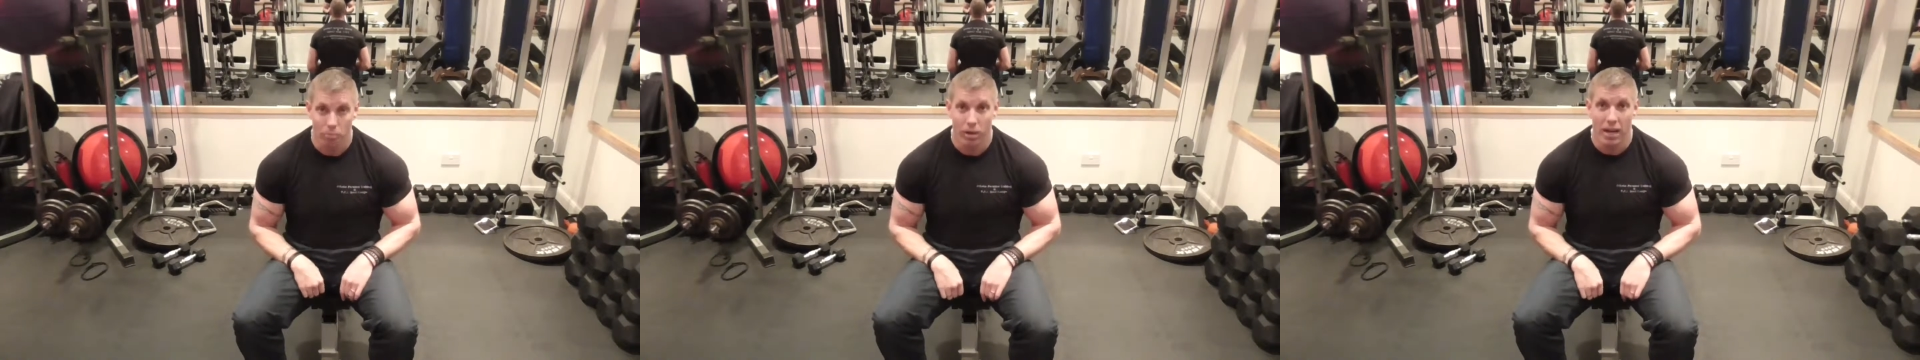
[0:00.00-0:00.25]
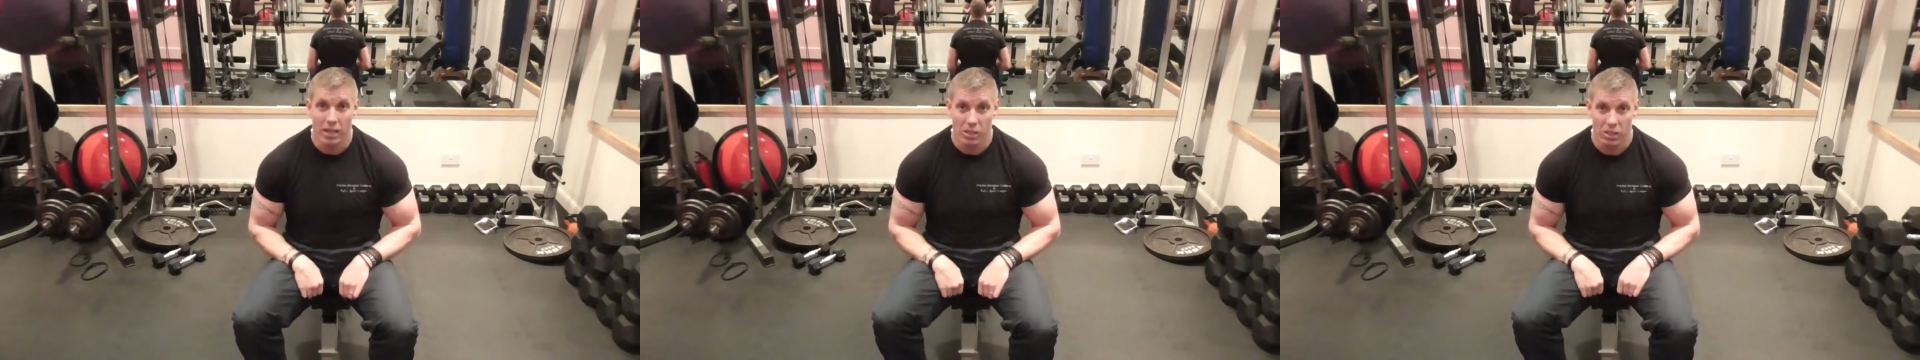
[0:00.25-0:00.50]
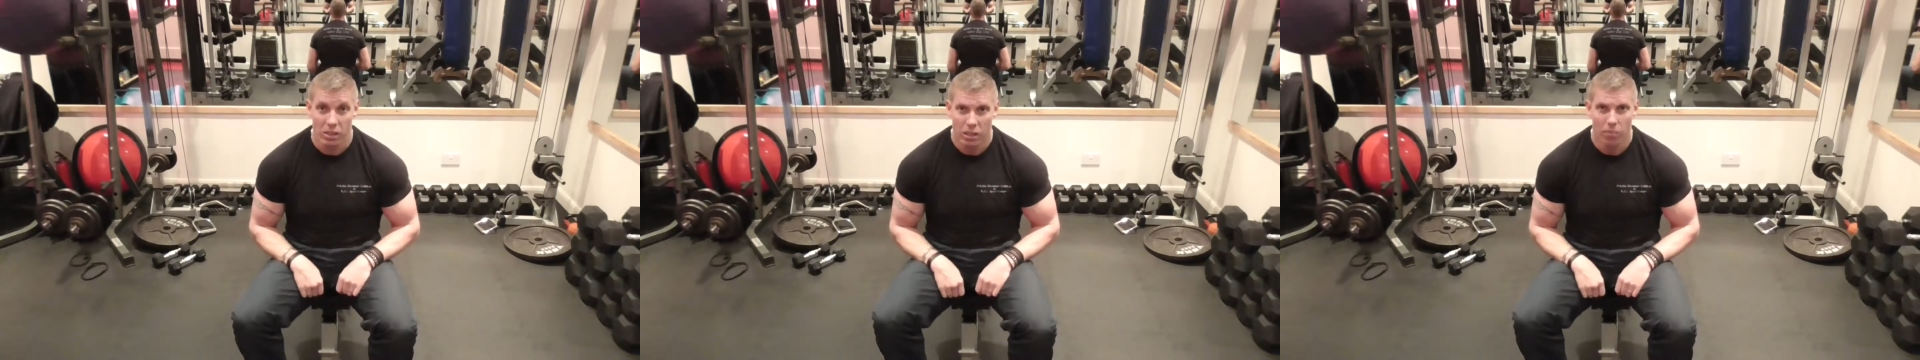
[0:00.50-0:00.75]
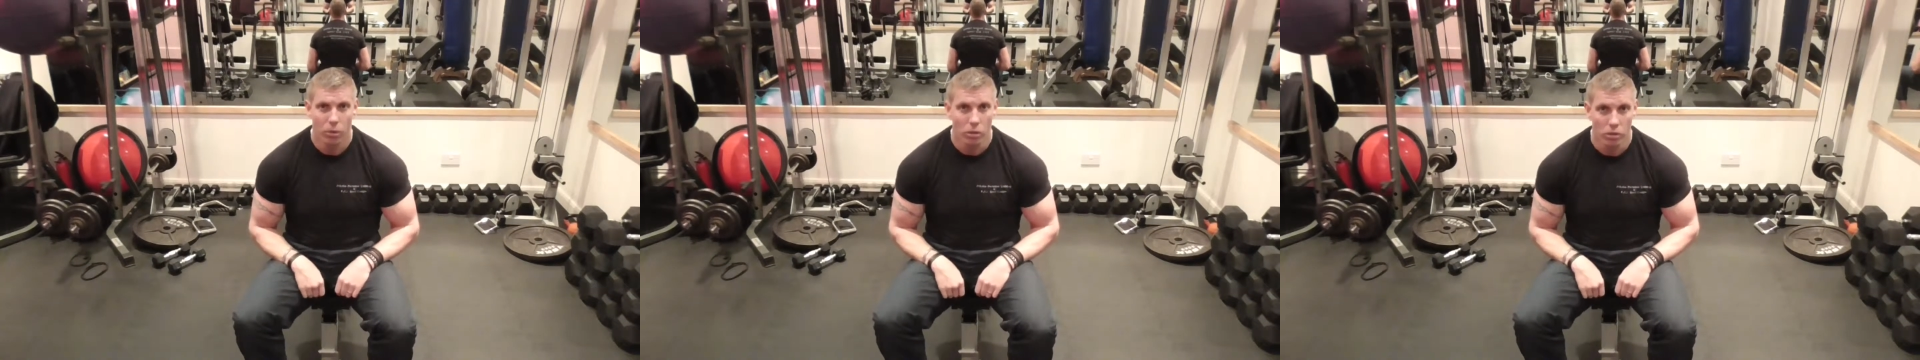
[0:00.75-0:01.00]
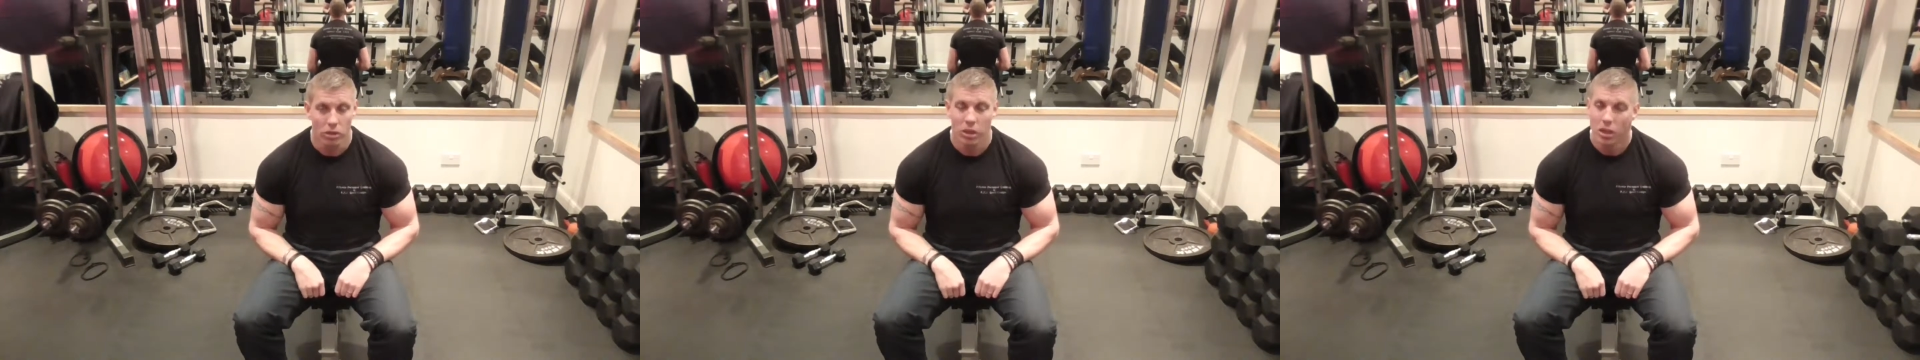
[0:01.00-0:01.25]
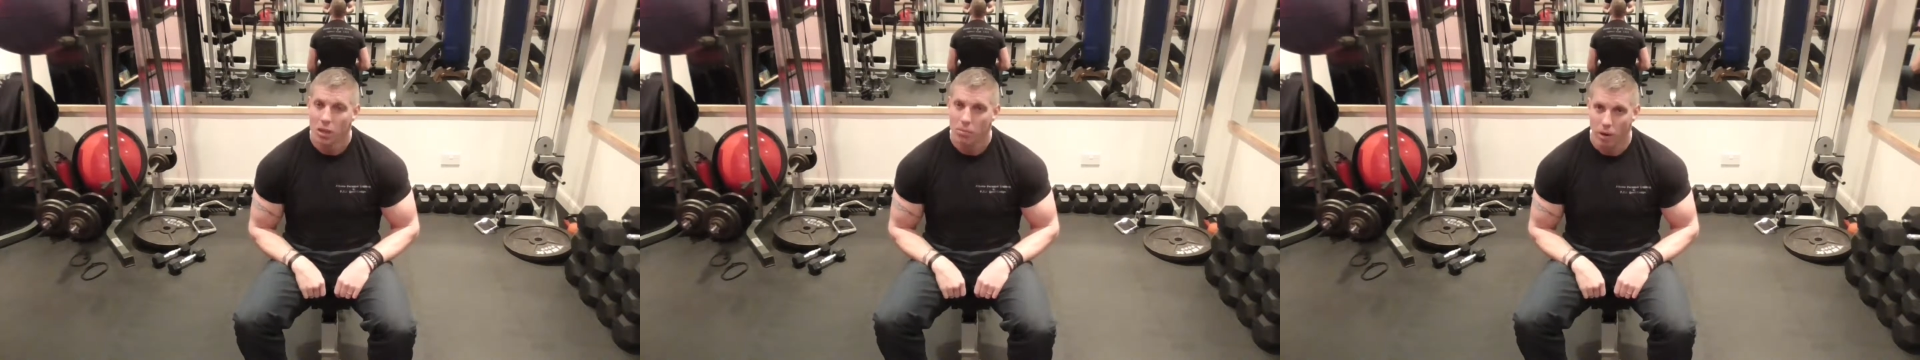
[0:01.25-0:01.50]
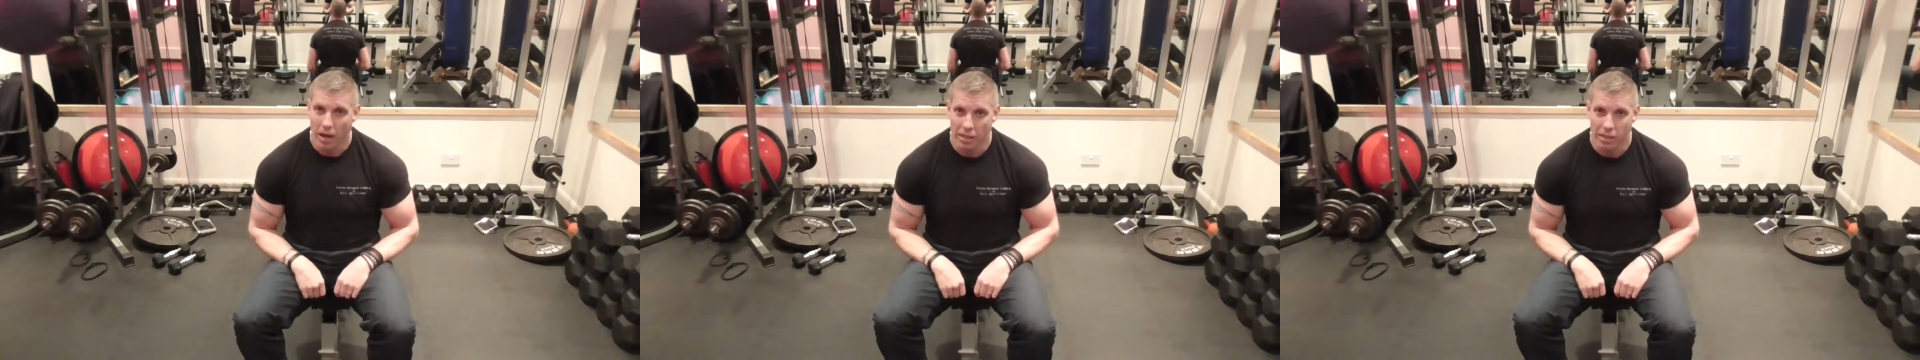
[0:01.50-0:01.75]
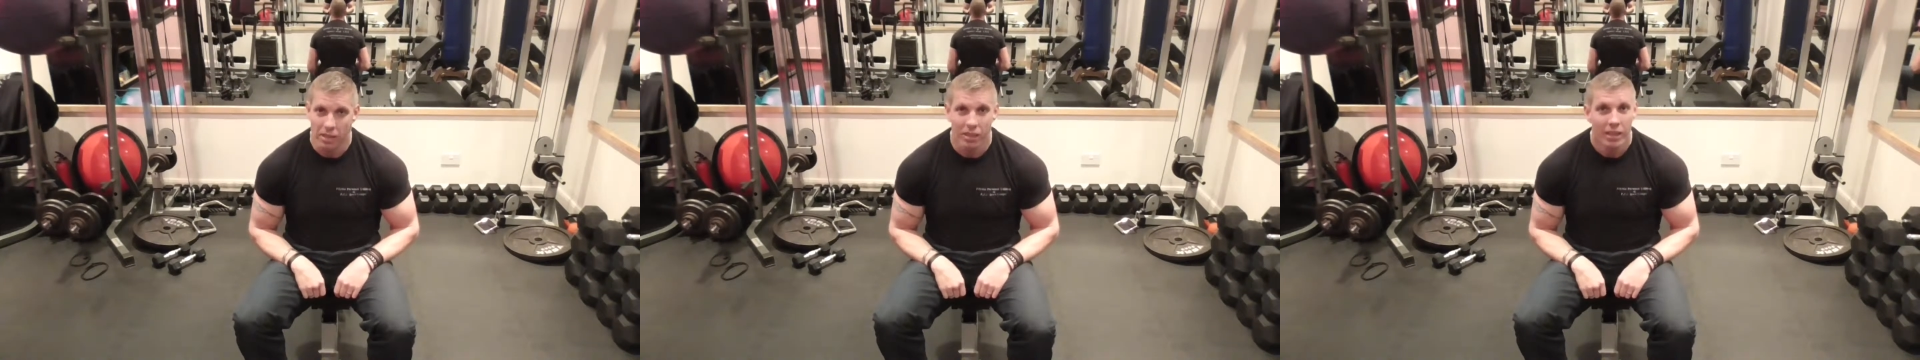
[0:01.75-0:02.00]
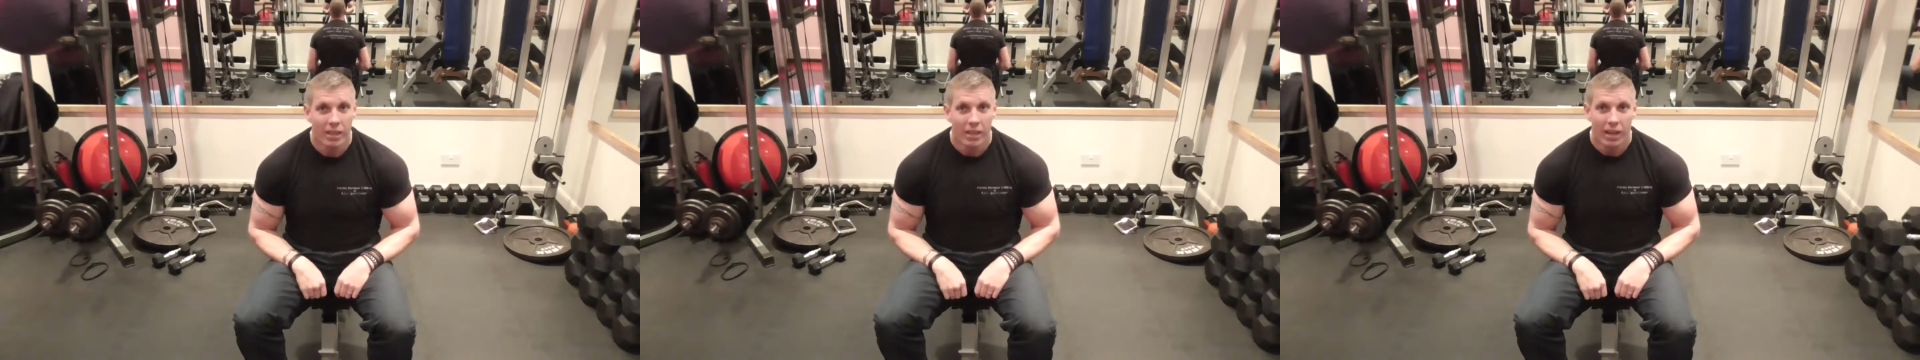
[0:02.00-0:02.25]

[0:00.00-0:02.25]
press. Push, press.